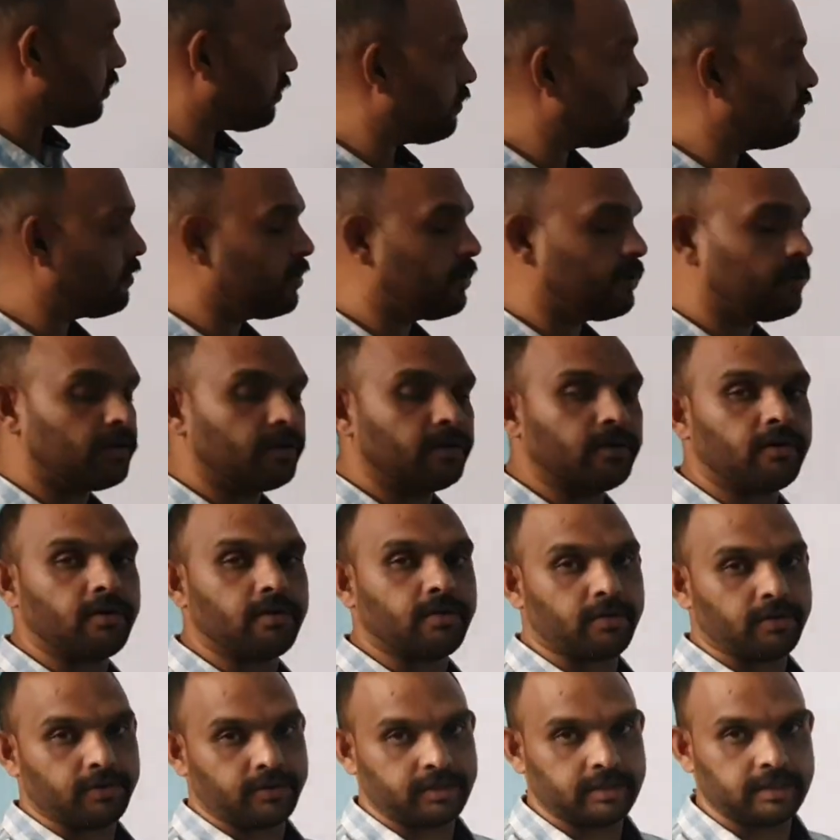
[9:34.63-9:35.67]
of
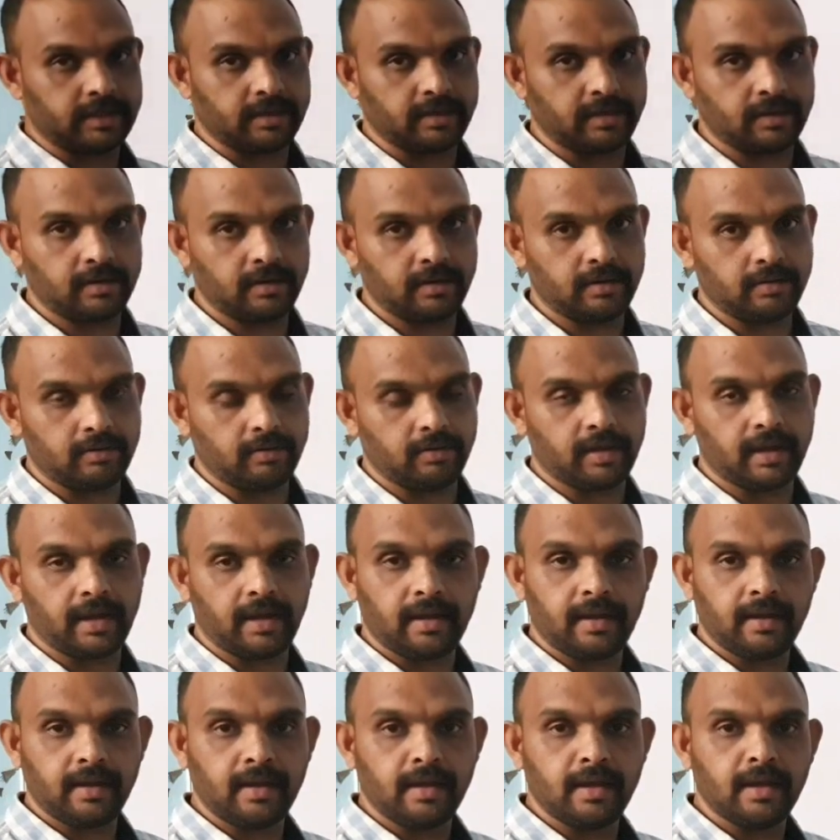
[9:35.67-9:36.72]
corrosion.
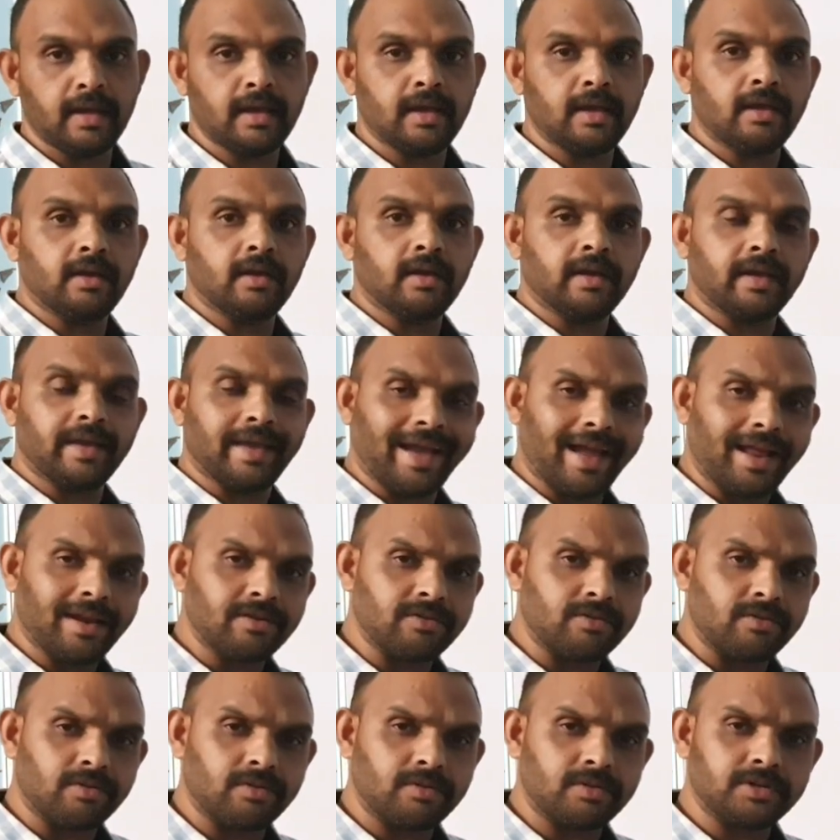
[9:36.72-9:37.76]
Okay,
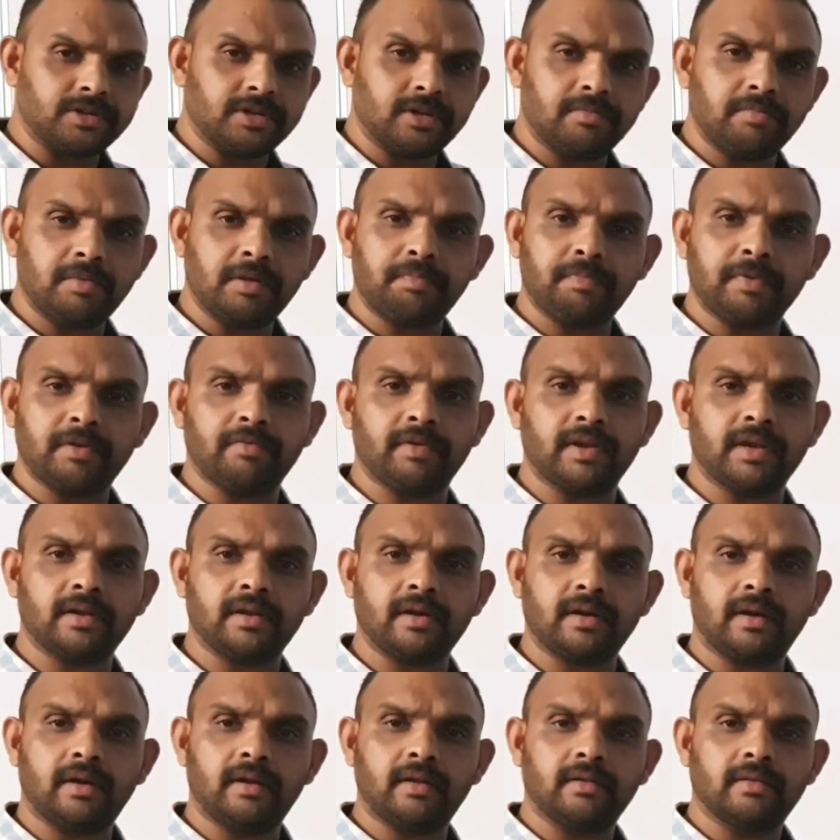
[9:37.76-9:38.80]
can corrosion be
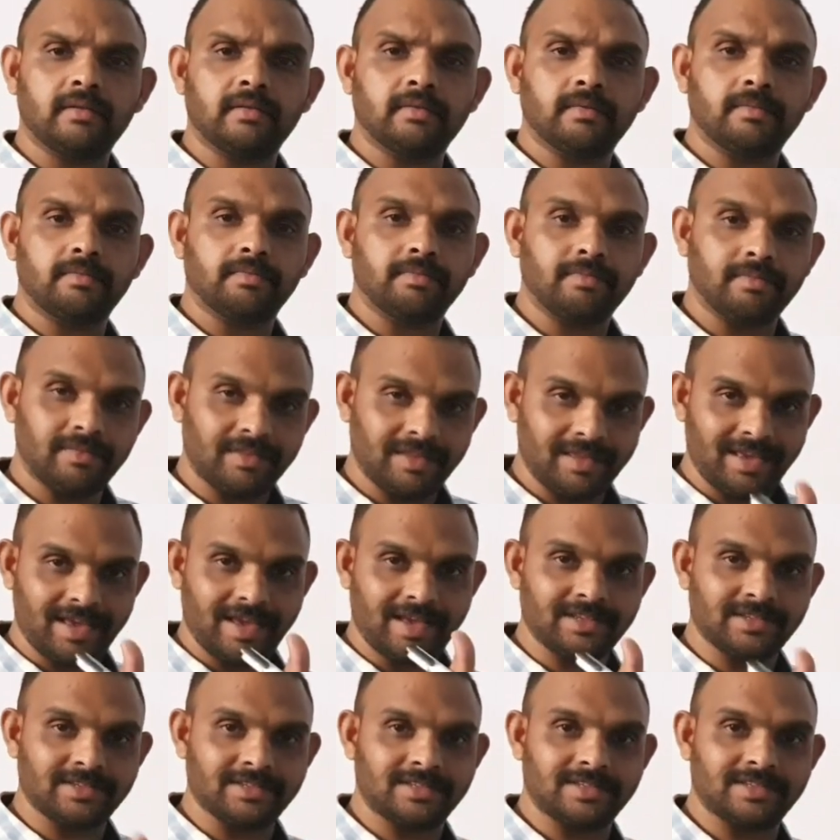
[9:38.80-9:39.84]
prevented?
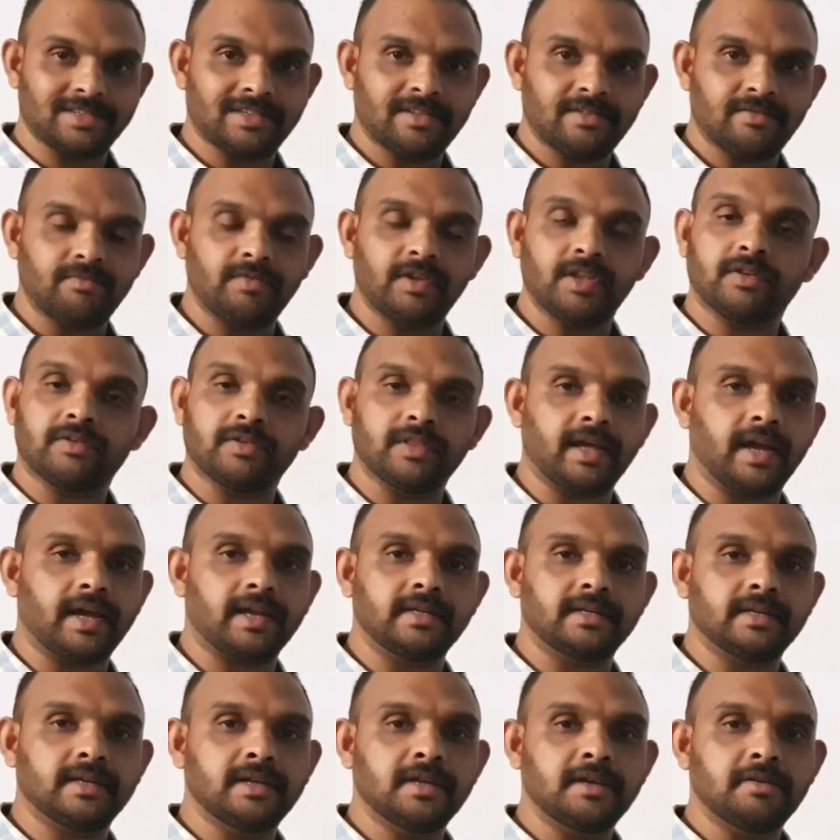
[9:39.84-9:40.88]
Yes, we know
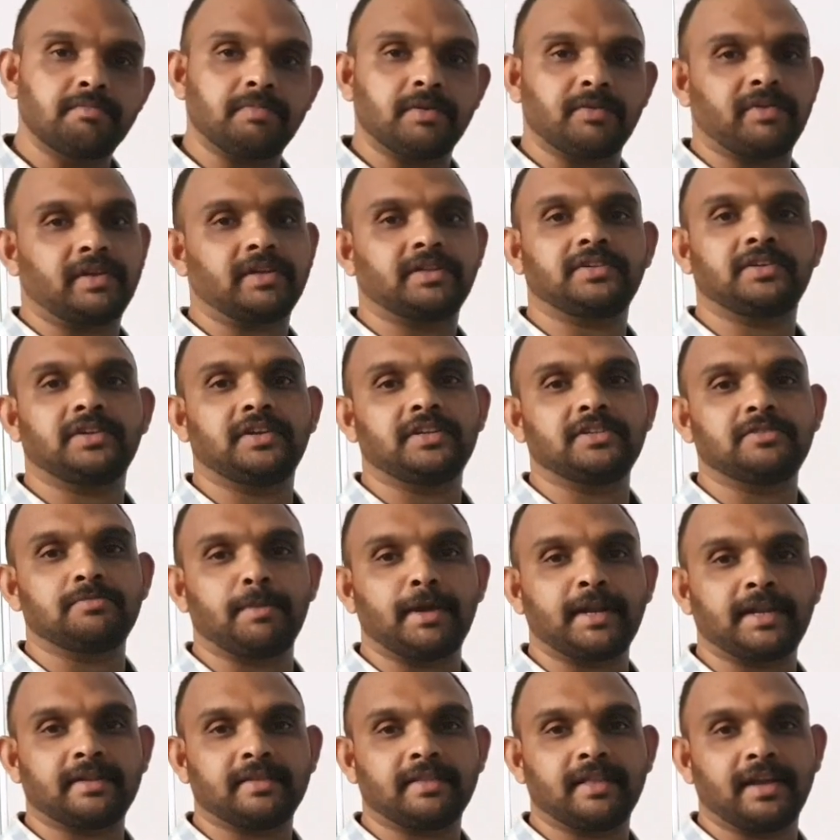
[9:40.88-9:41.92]
that prevention is
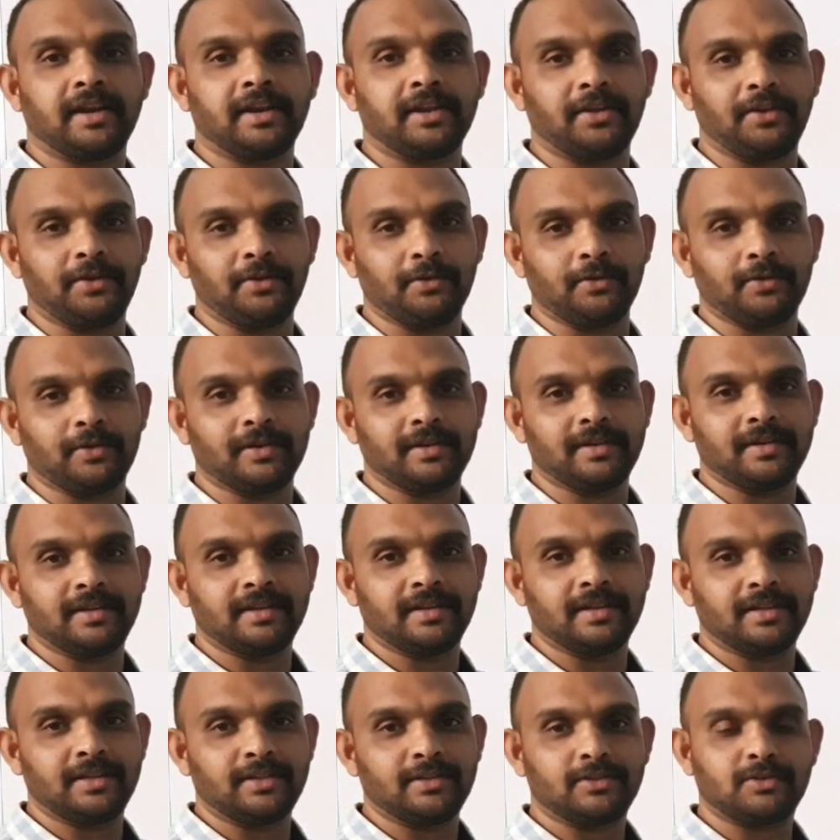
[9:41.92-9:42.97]
better than cure.
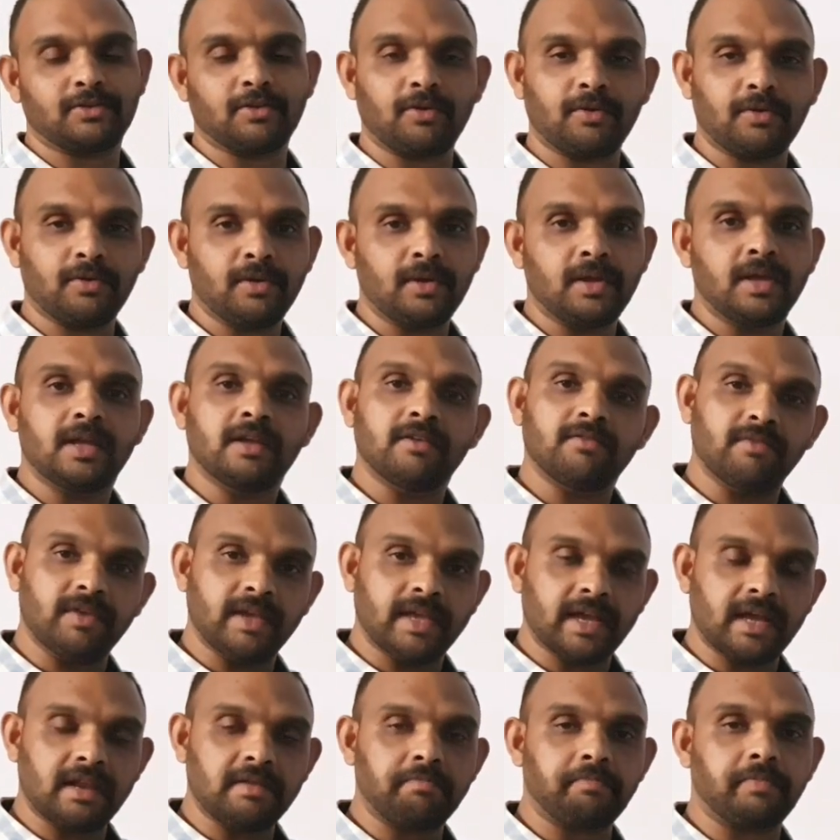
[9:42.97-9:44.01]
So
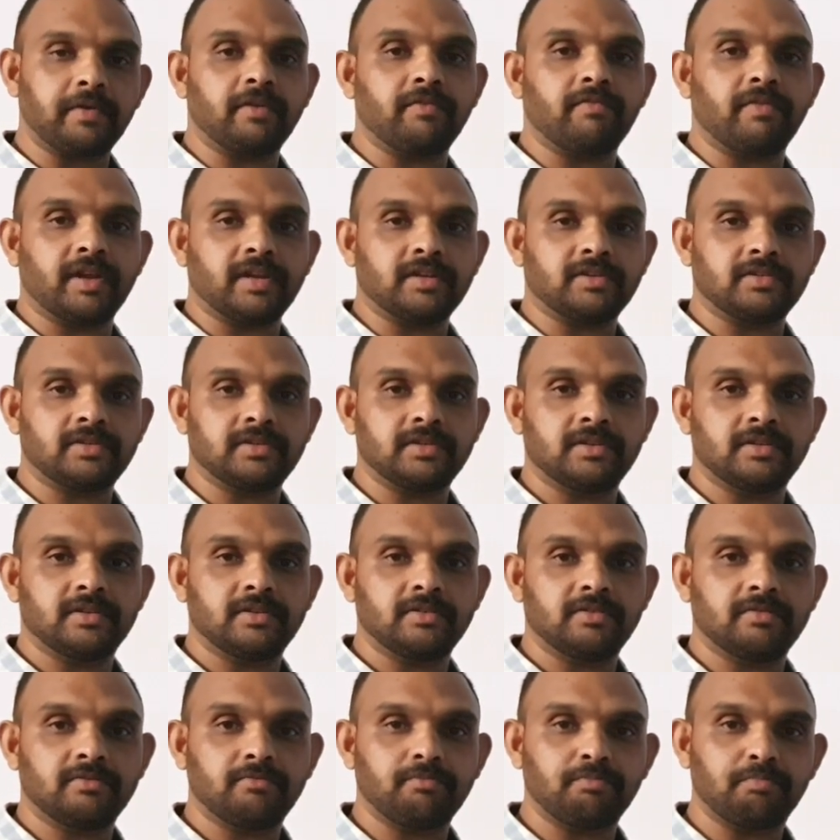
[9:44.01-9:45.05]
we can prevent.
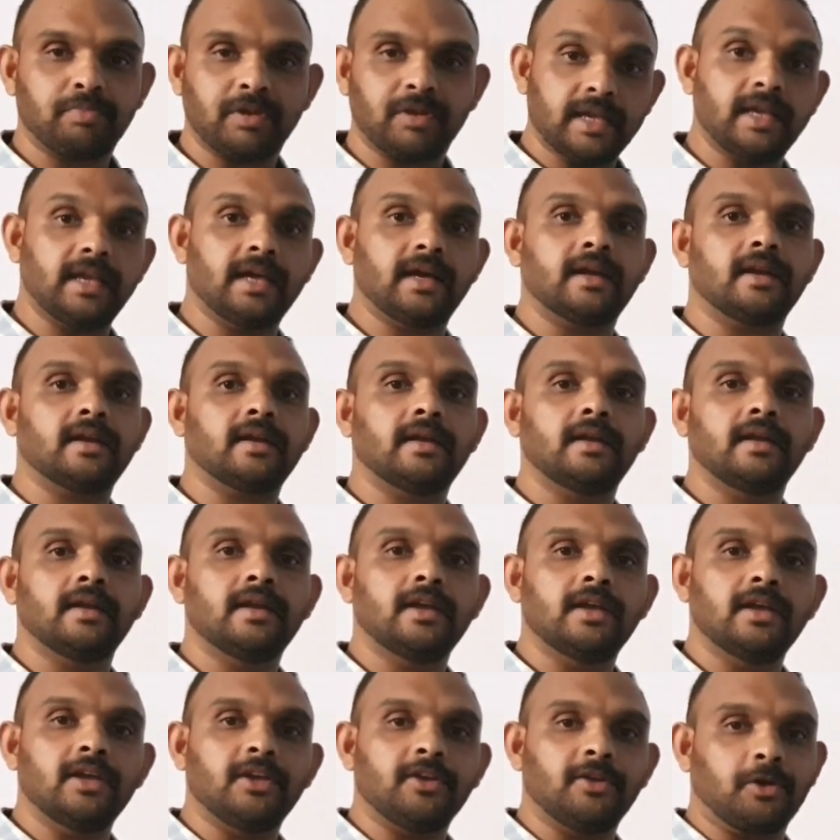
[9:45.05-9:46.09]
Here
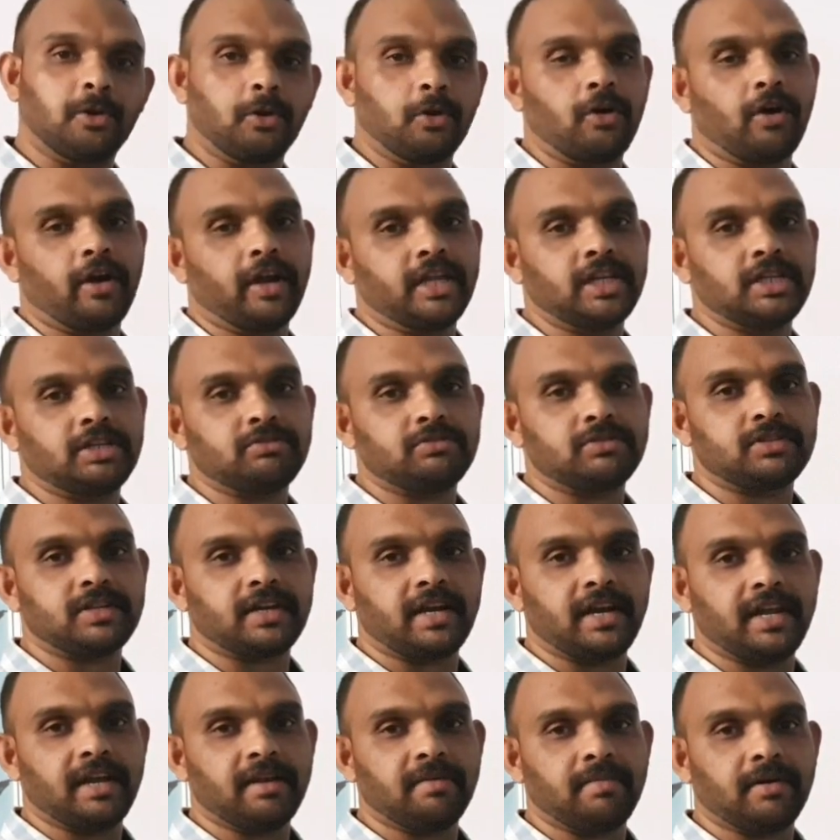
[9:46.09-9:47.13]
you are going to
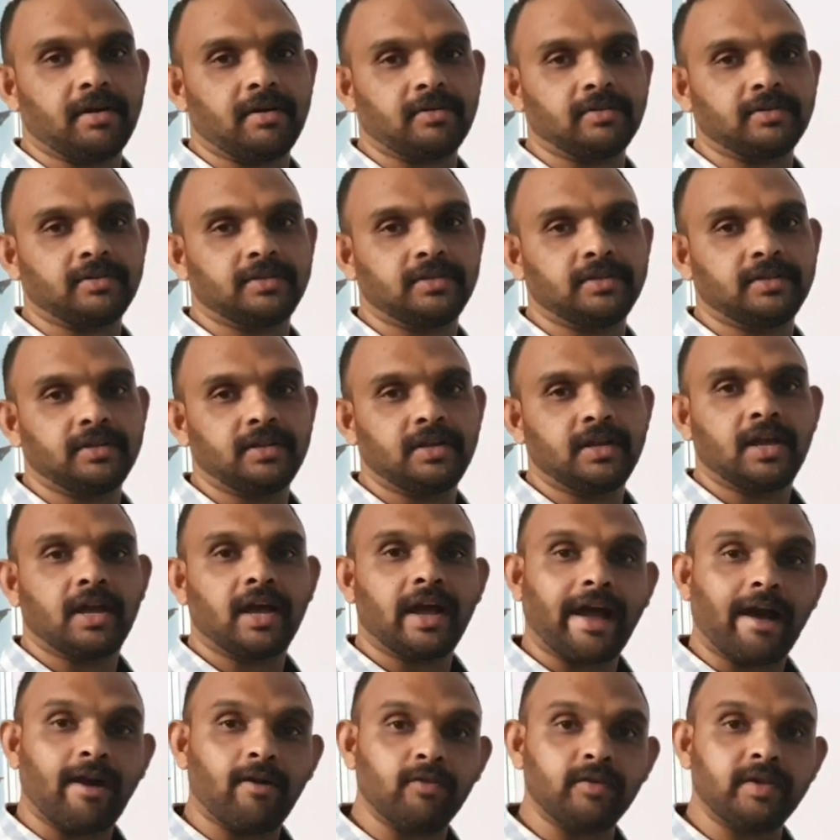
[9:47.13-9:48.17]
study about
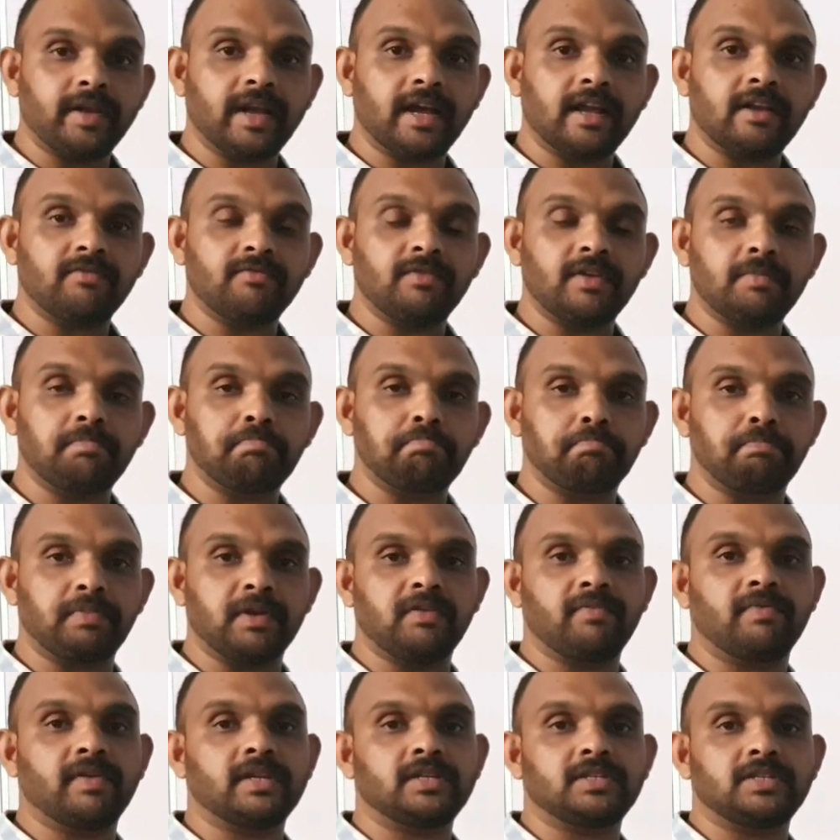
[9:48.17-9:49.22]
how can we
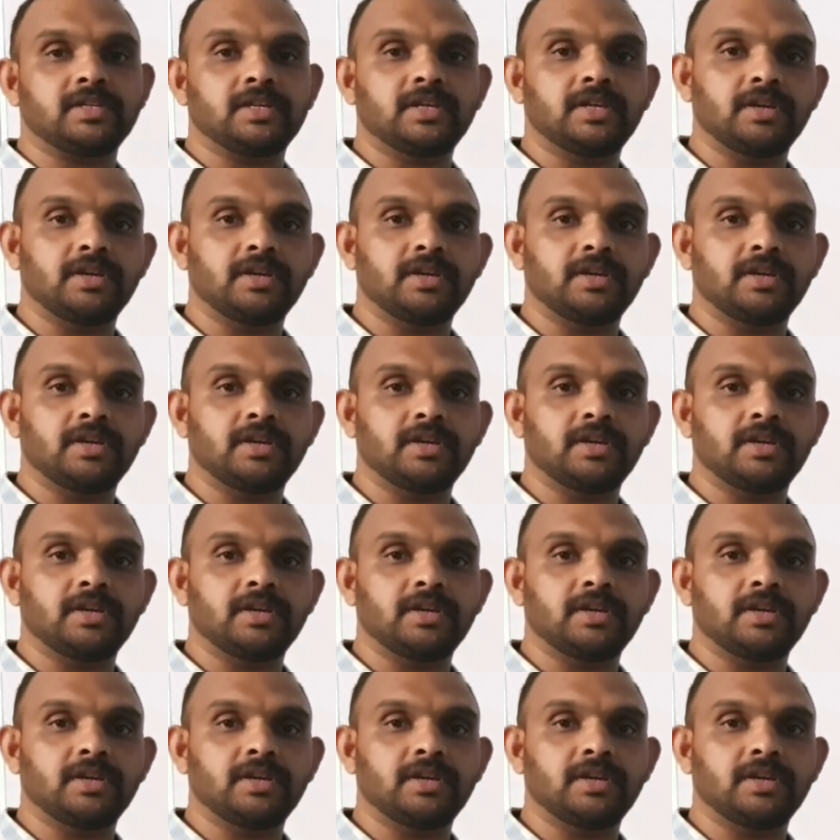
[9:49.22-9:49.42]
prevent